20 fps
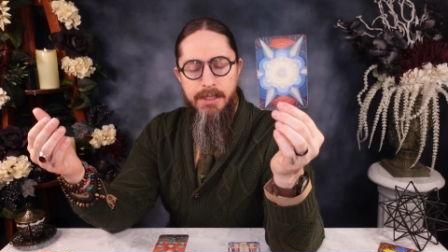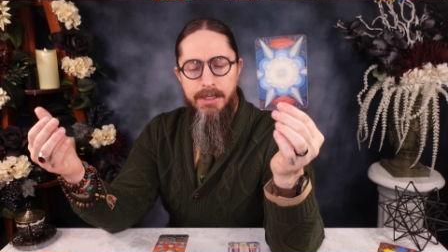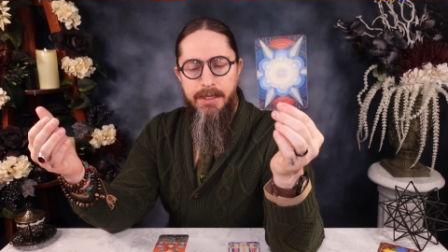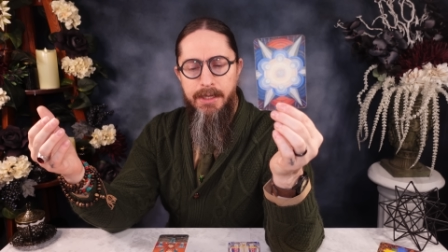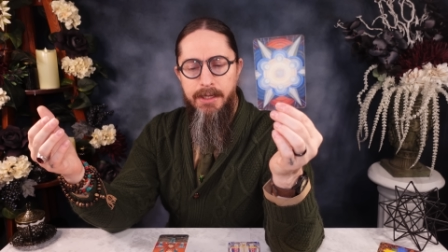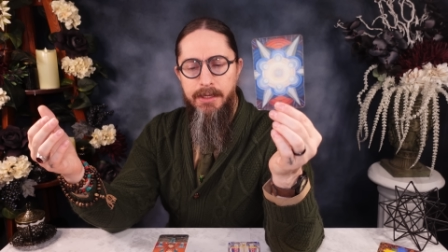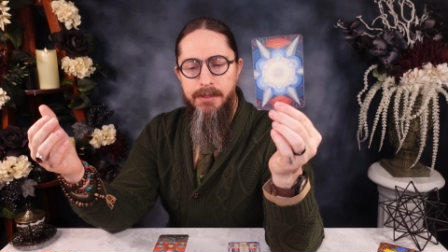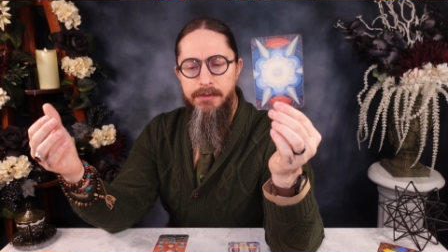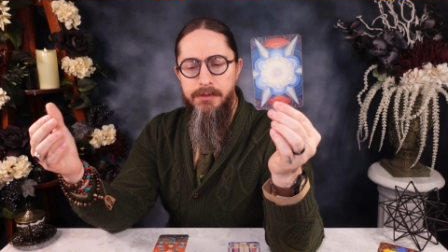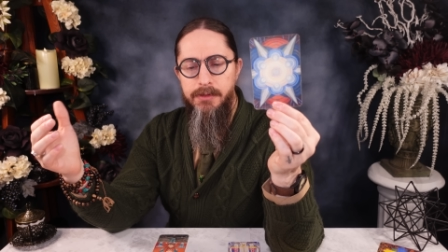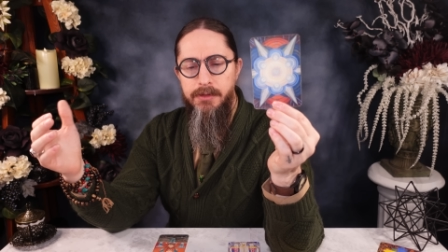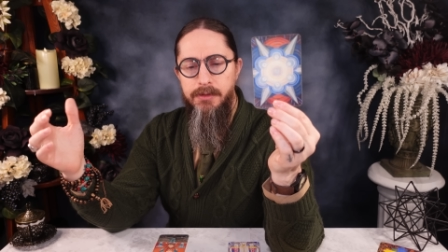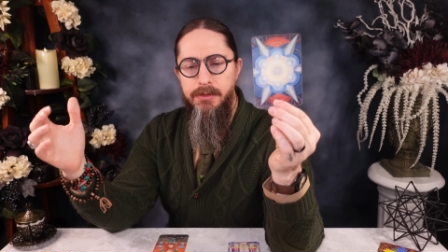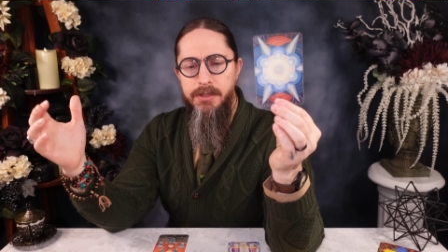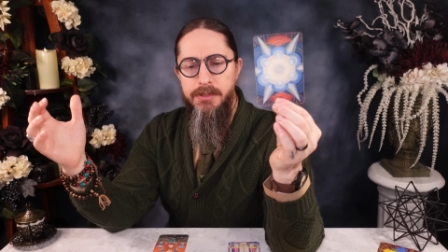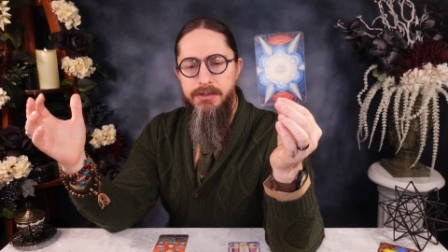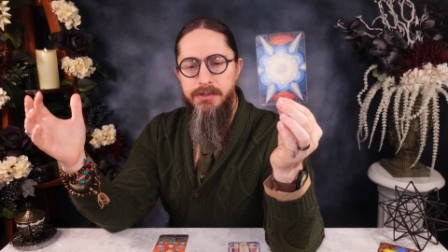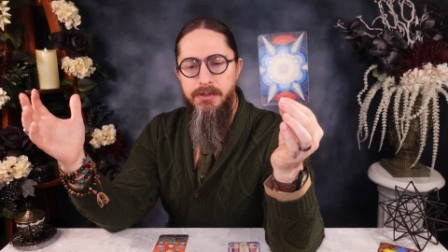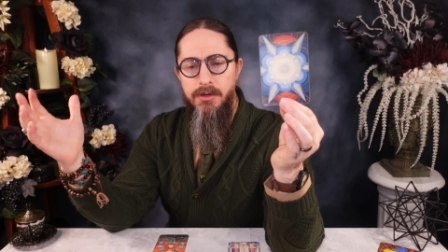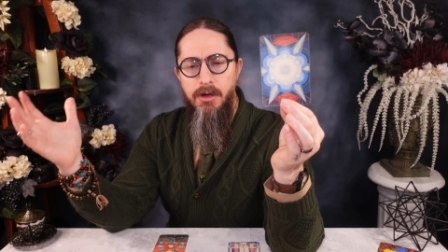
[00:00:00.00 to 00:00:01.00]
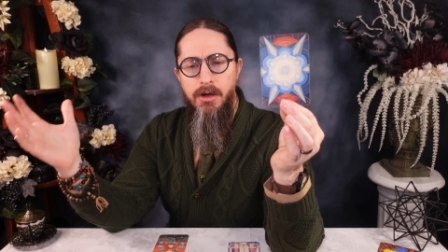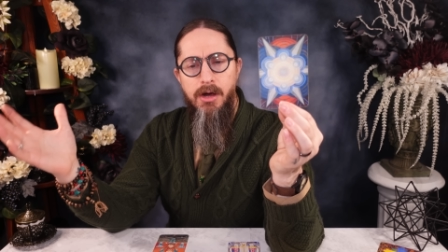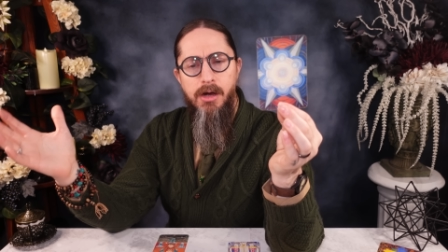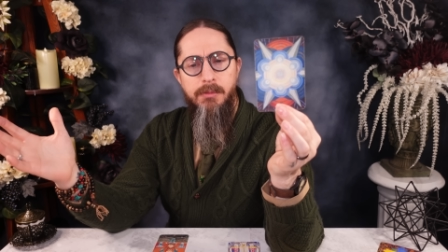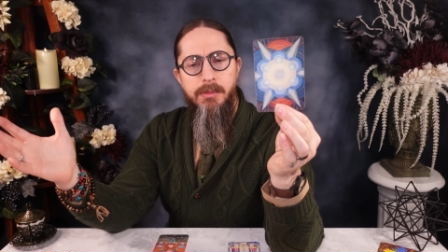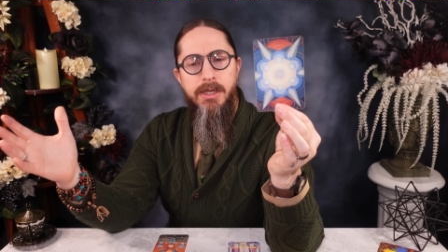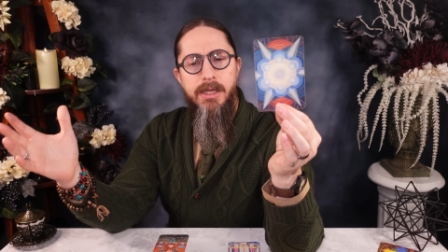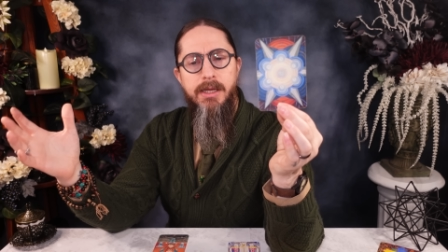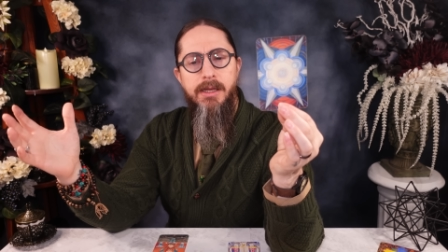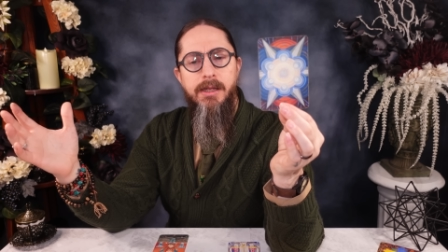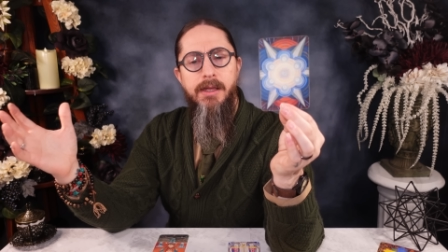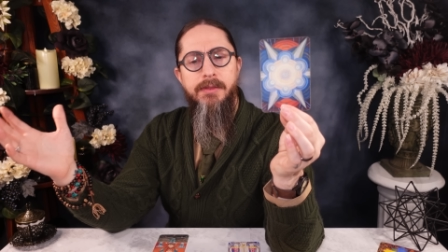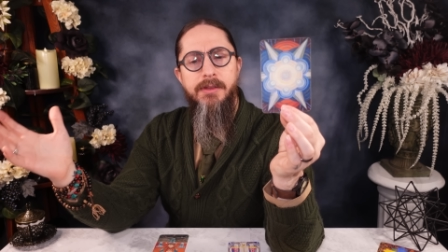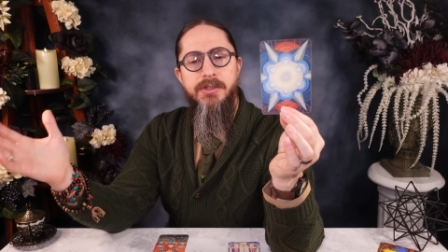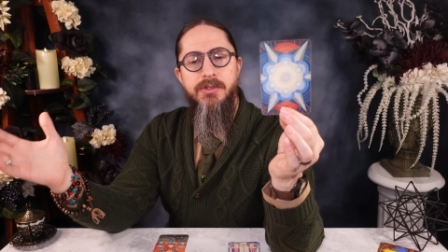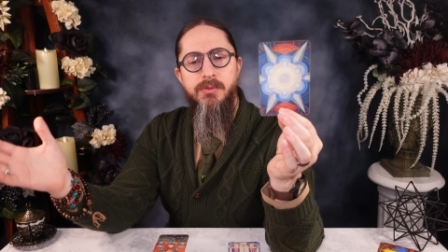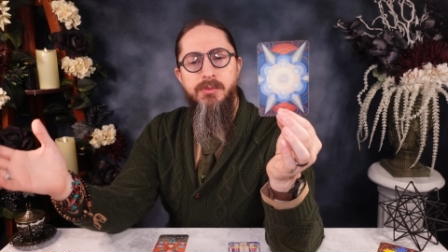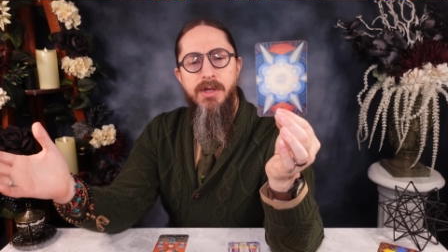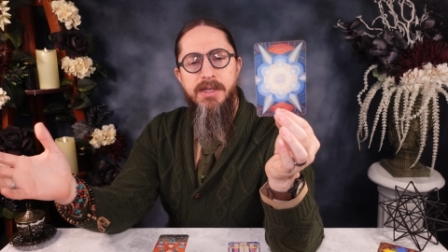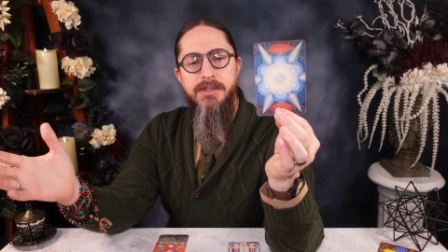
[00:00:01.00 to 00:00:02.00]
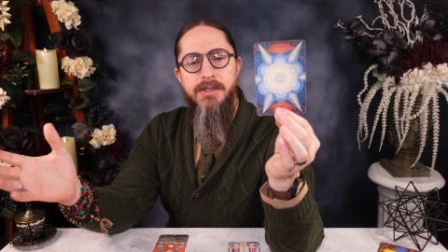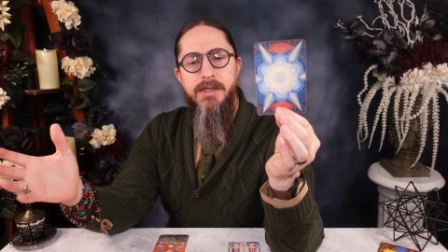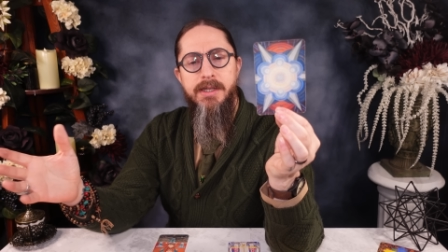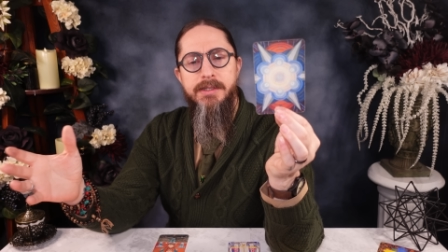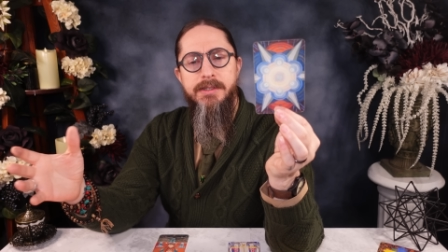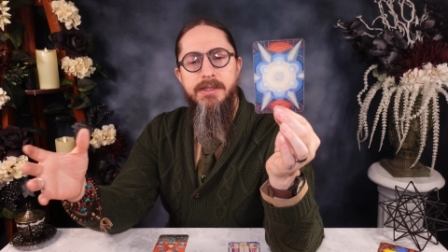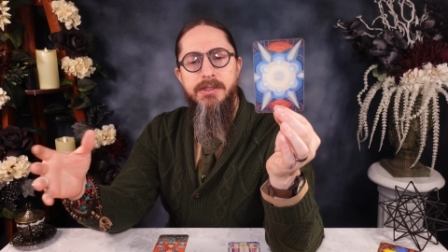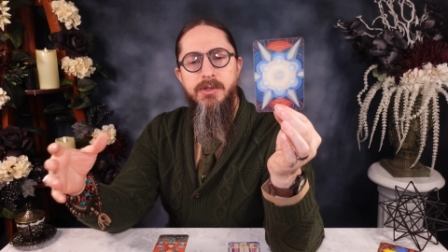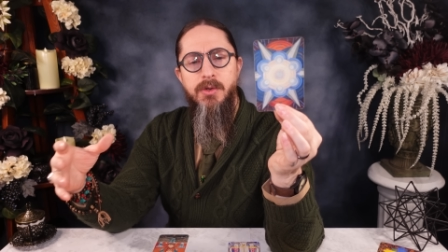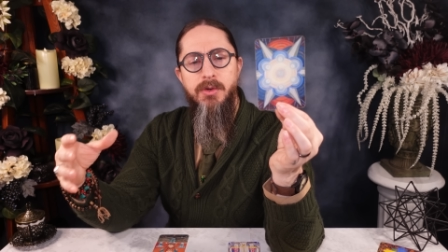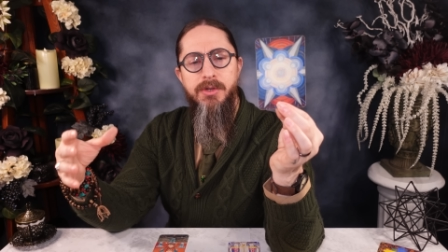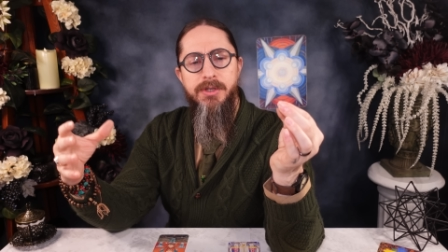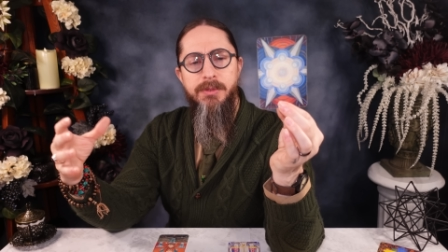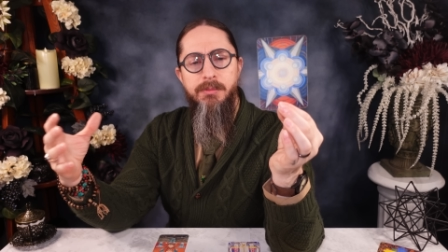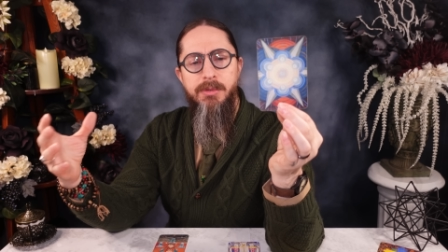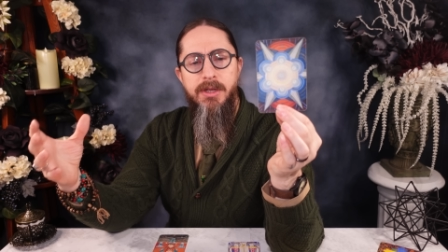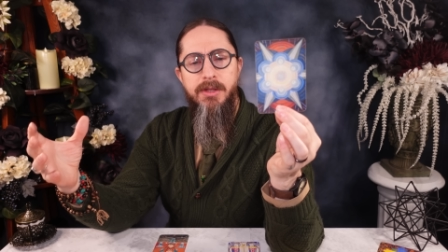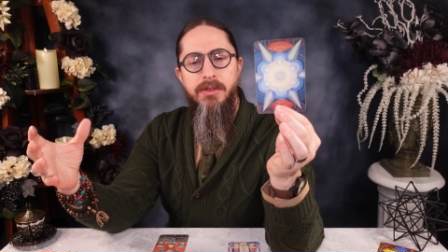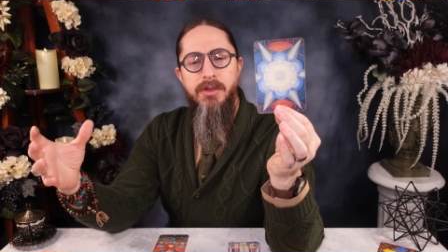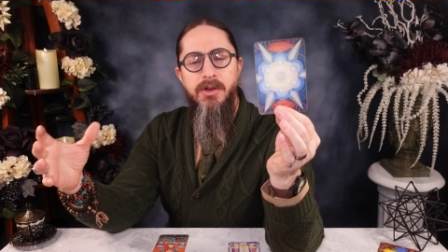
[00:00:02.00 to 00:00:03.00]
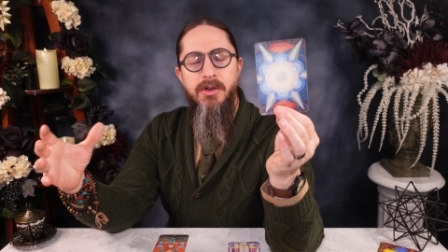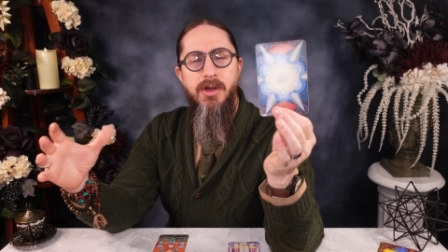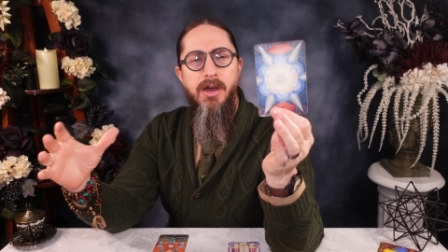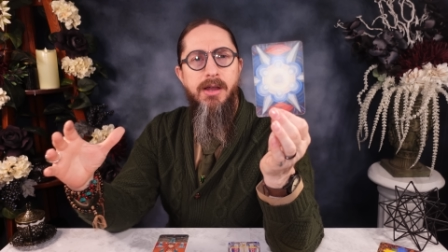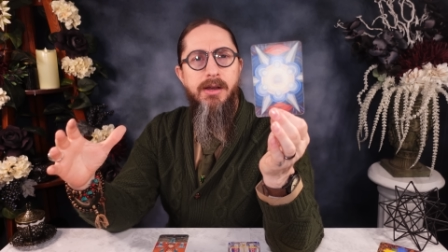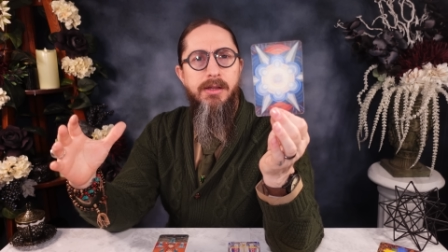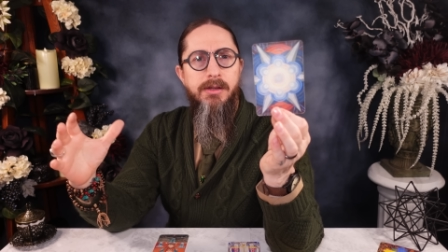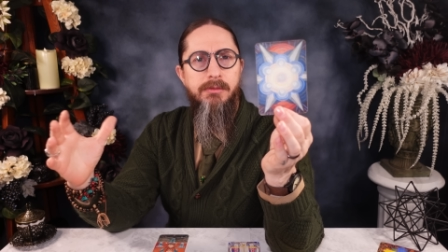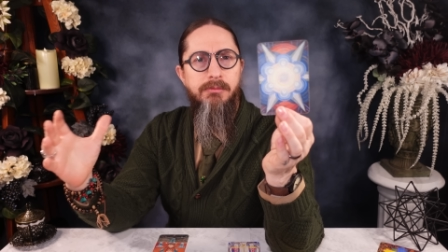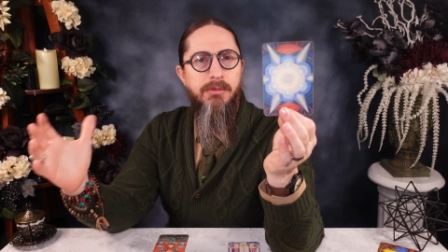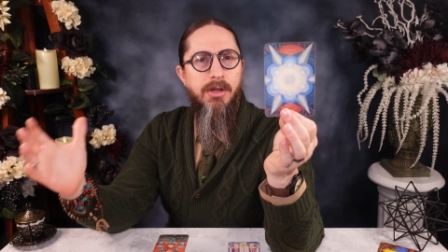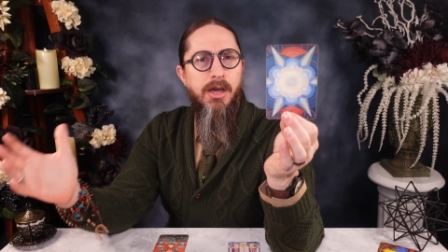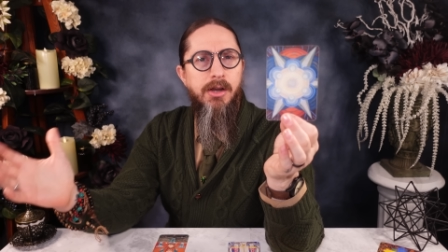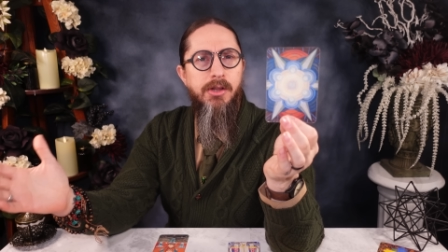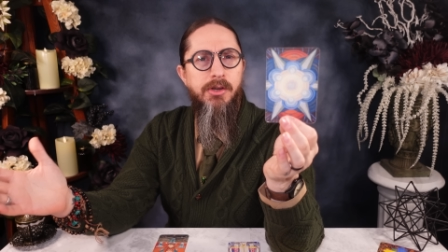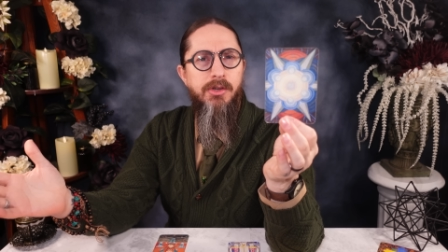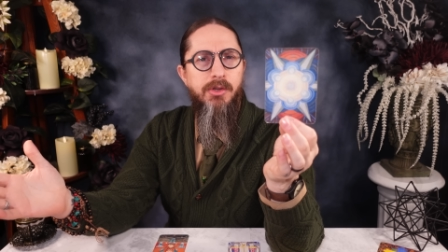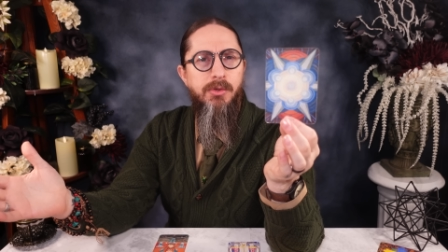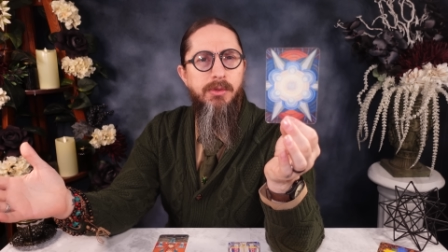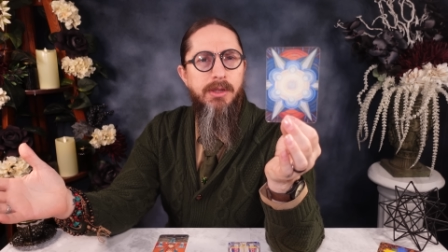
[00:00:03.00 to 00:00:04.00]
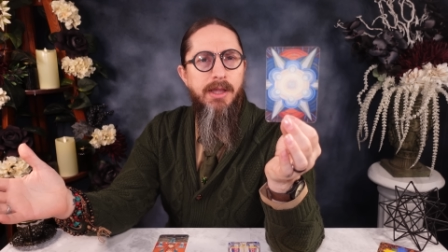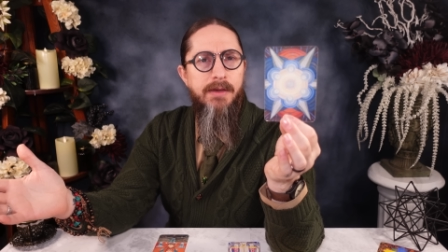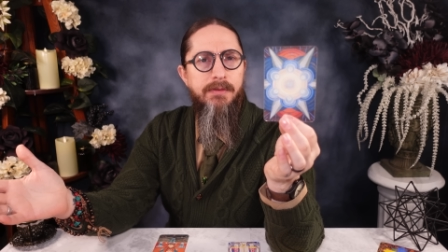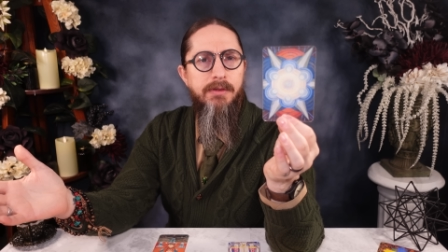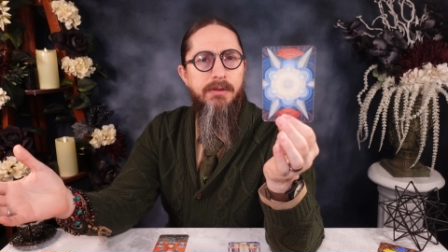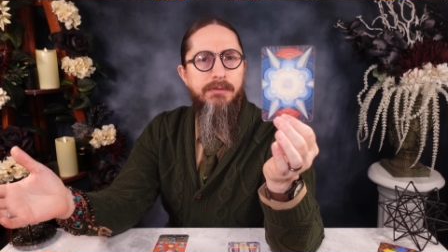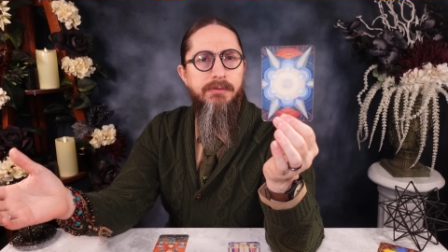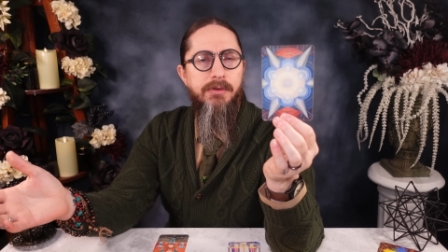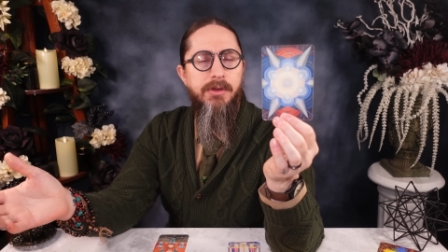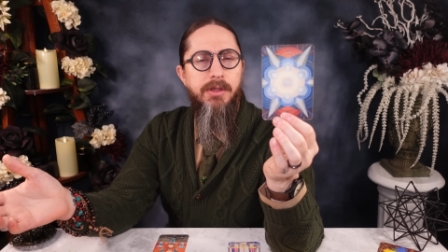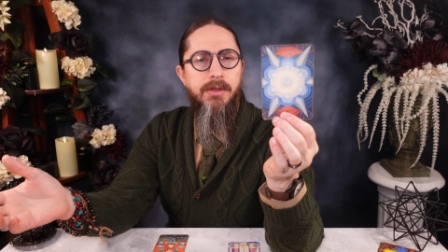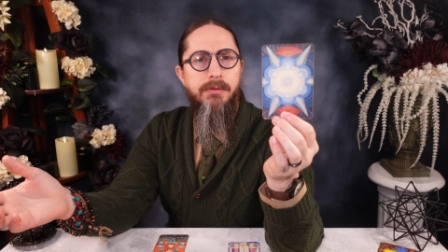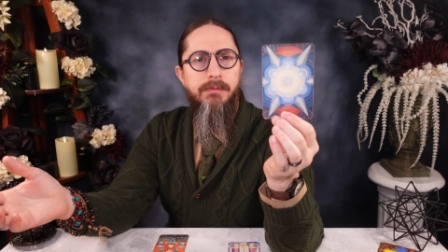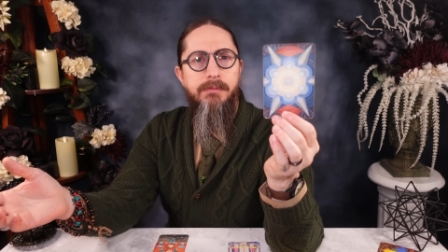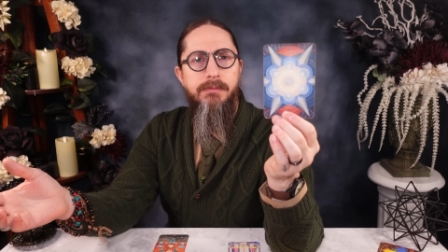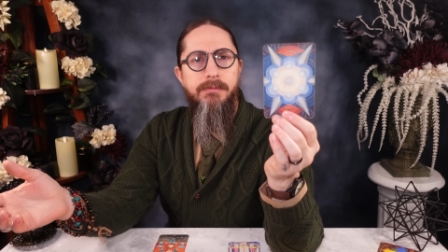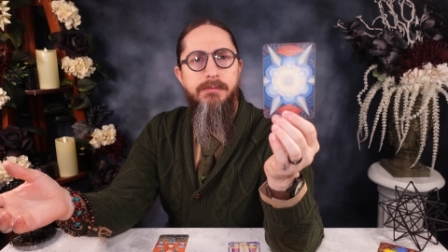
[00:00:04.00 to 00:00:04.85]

And this harmony and this resonance is going to be there on a, on a new level for you.